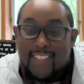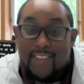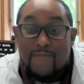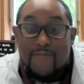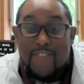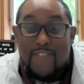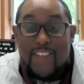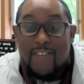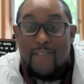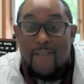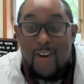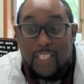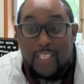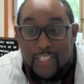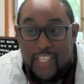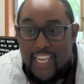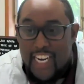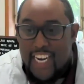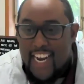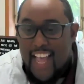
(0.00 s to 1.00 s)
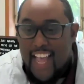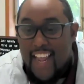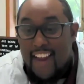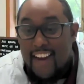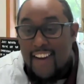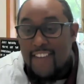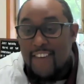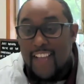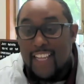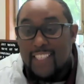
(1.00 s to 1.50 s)
This is a fun question, and I
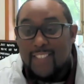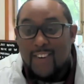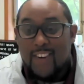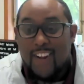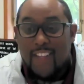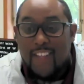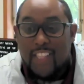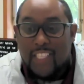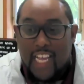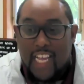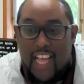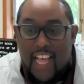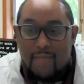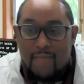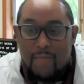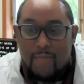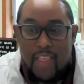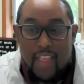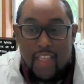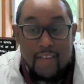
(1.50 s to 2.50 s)
hear you answer it all the time.